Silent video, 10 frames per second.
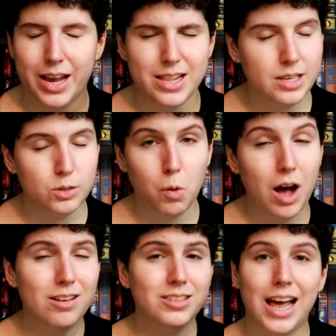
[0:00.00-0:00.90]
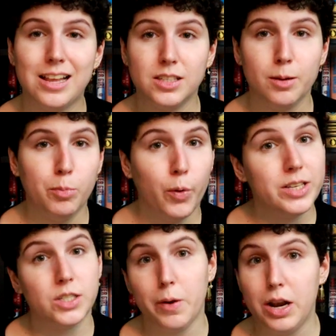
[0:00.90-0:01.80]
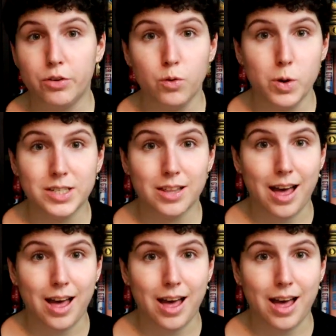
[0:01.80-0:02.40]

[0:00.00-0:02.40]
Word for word: in this world at some point, so I look forward to